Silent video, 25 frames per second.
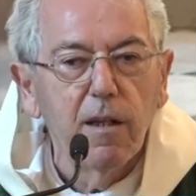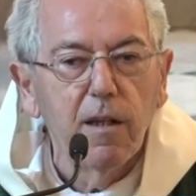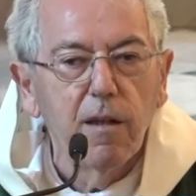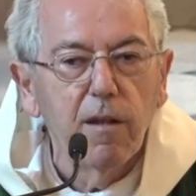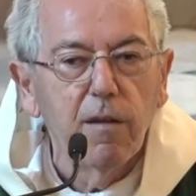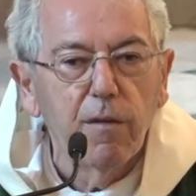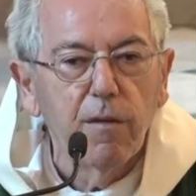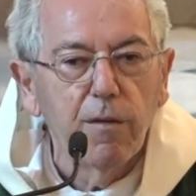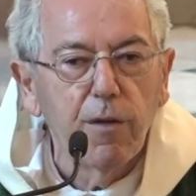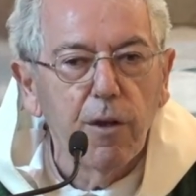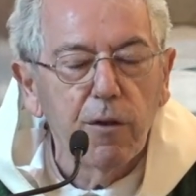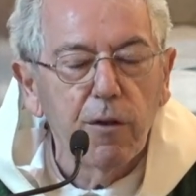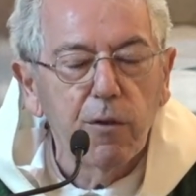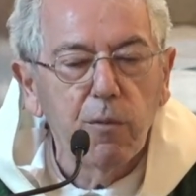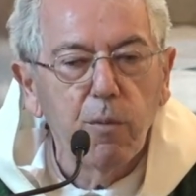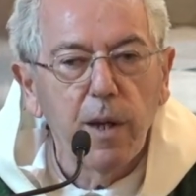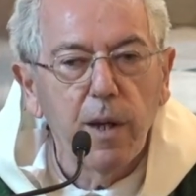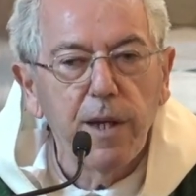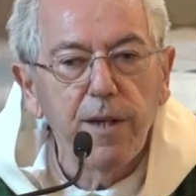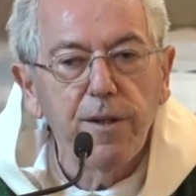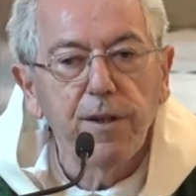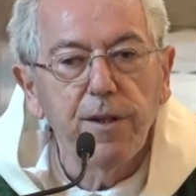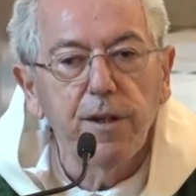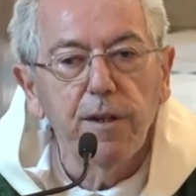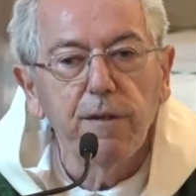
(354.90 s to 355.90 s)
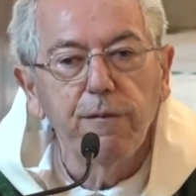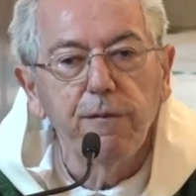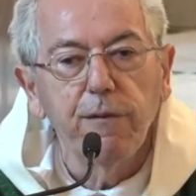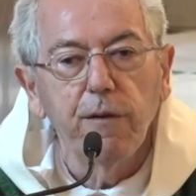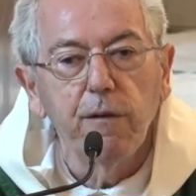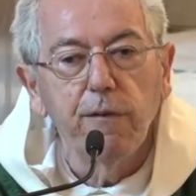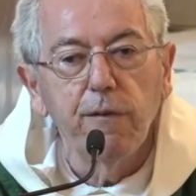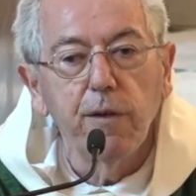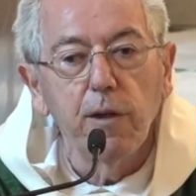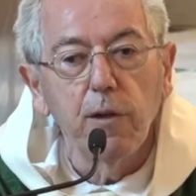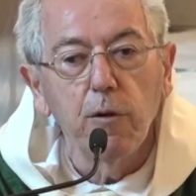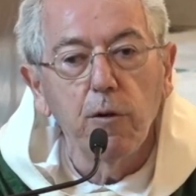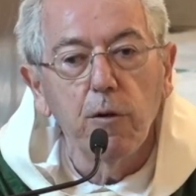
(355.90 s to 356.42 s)
Those waiting for
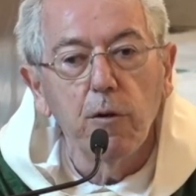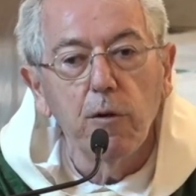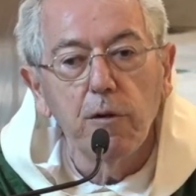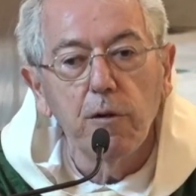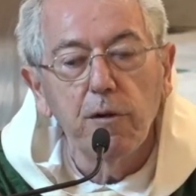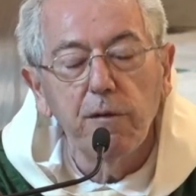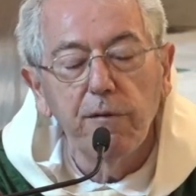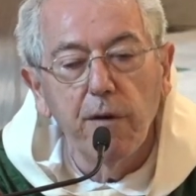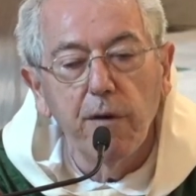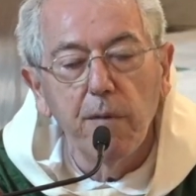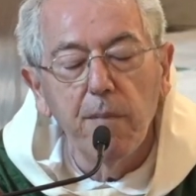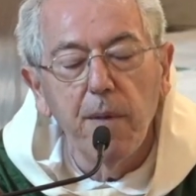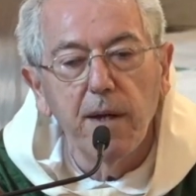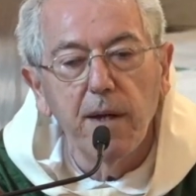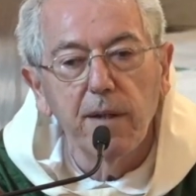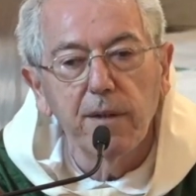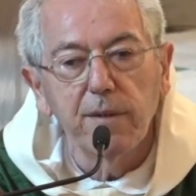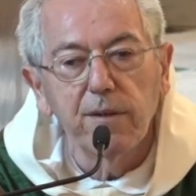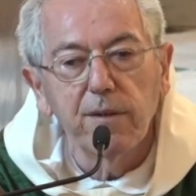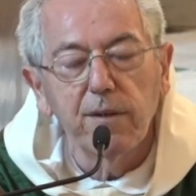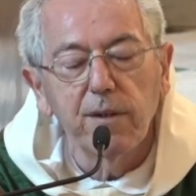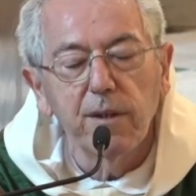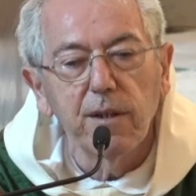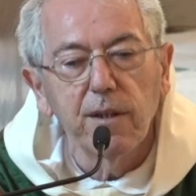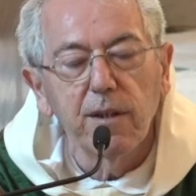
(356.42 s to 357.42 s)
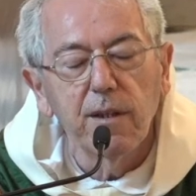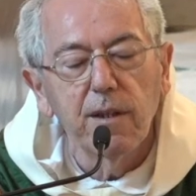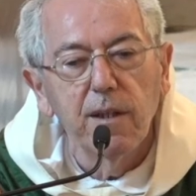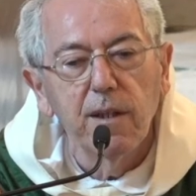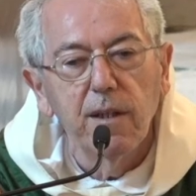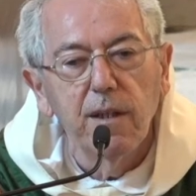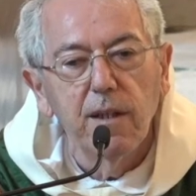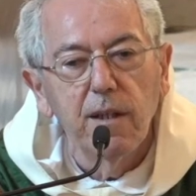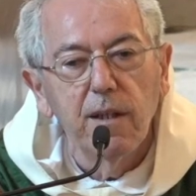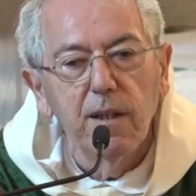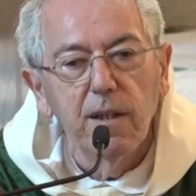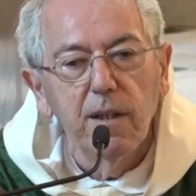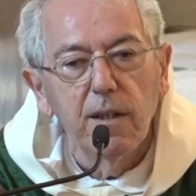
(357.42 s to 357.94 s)
the Lord, the Master,
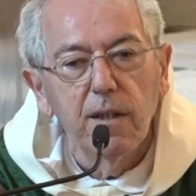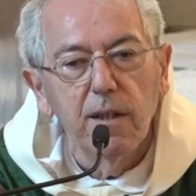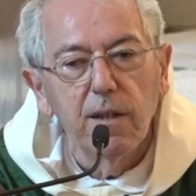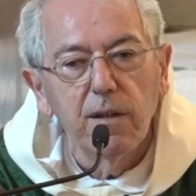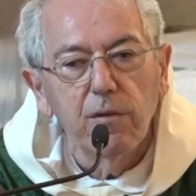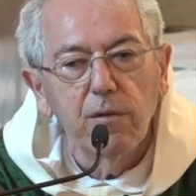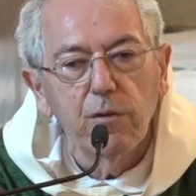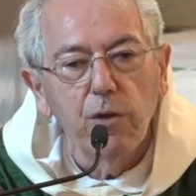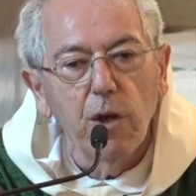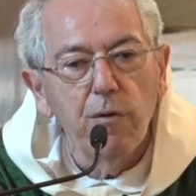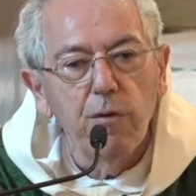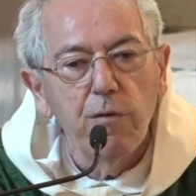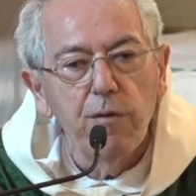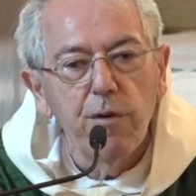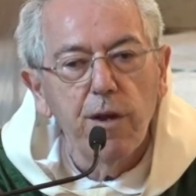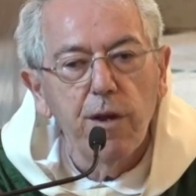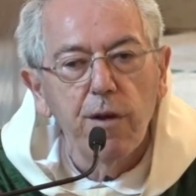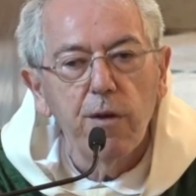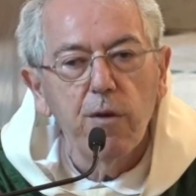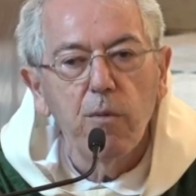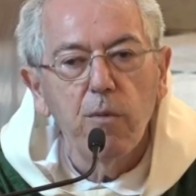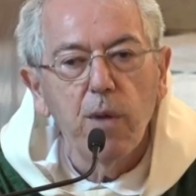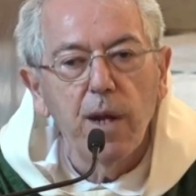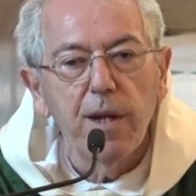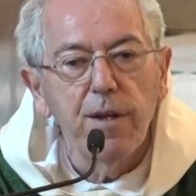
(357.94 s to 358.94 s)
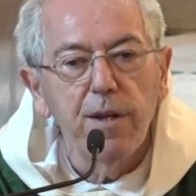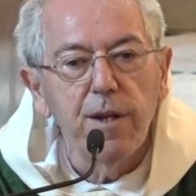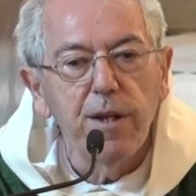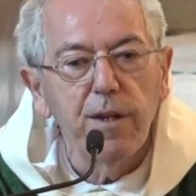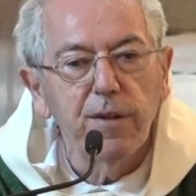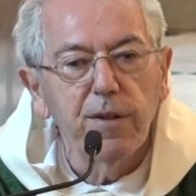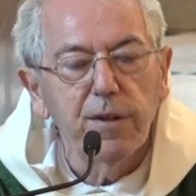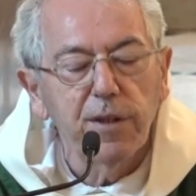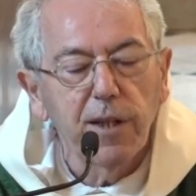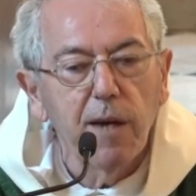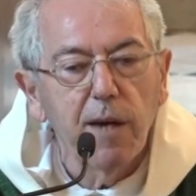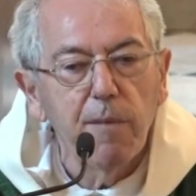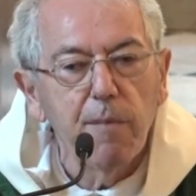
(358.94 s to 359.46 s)
don't know when he's
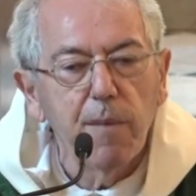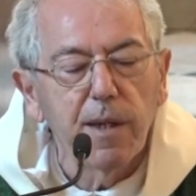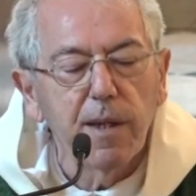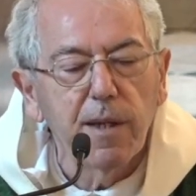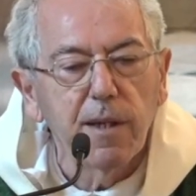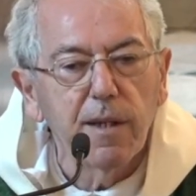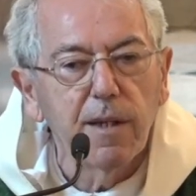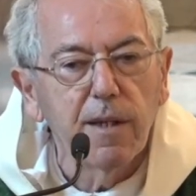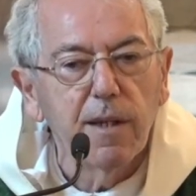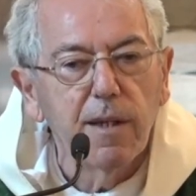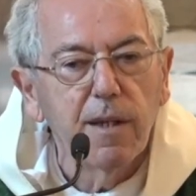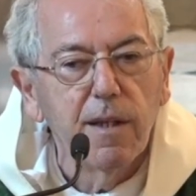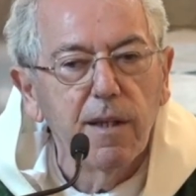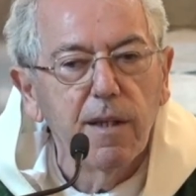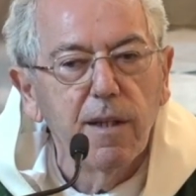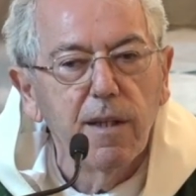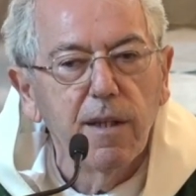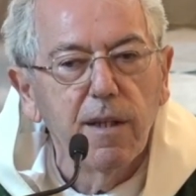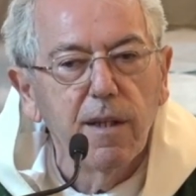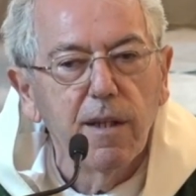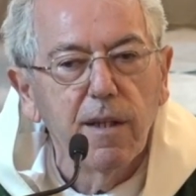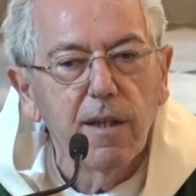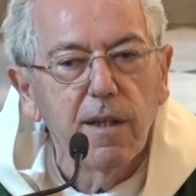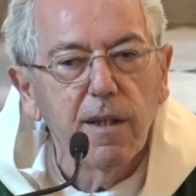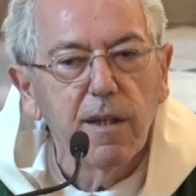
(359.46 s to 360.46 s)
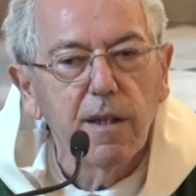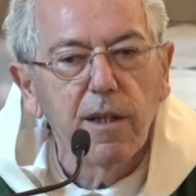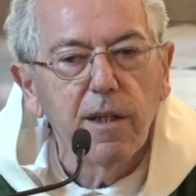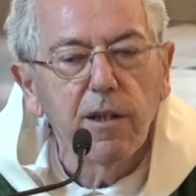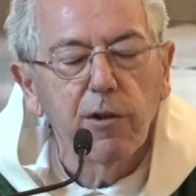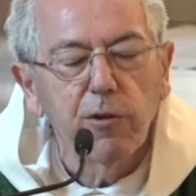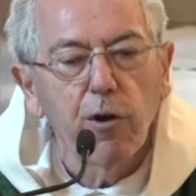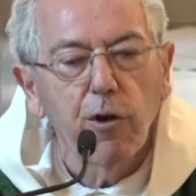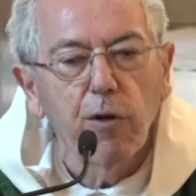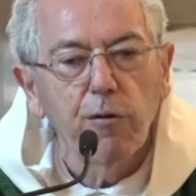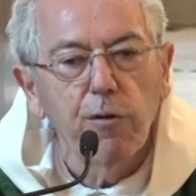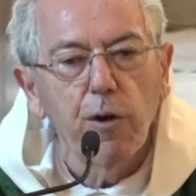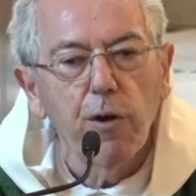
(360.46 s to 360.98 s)
coming in
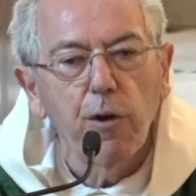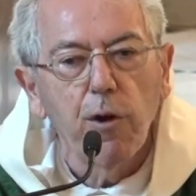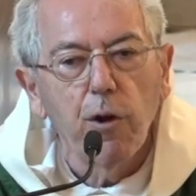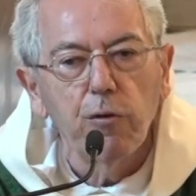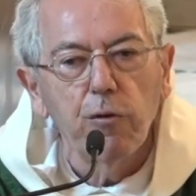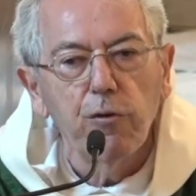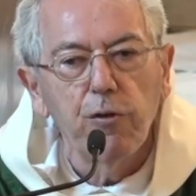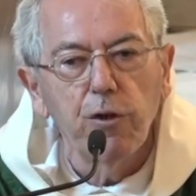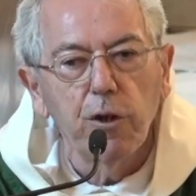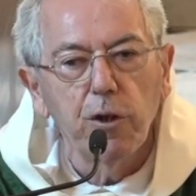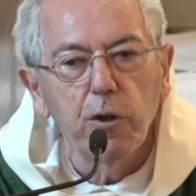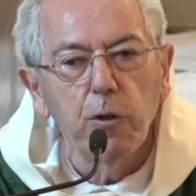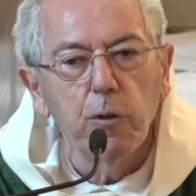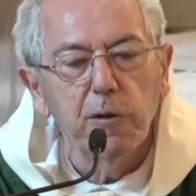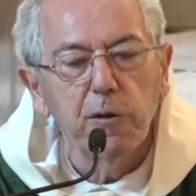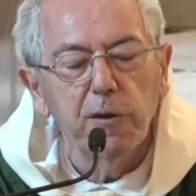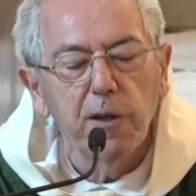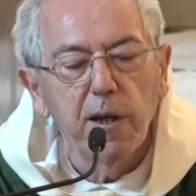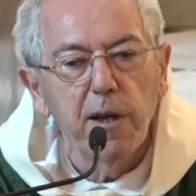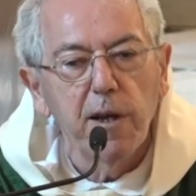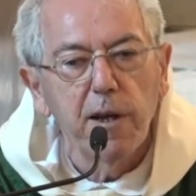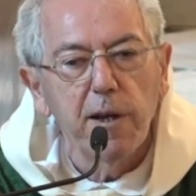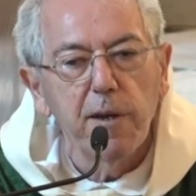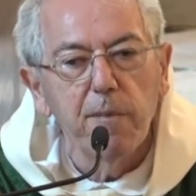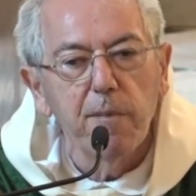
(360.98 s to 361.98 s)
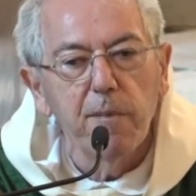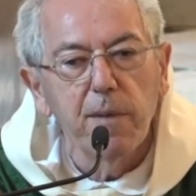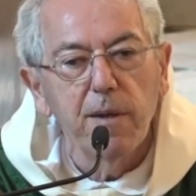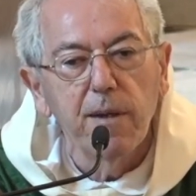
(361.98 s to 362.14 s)
chronological time.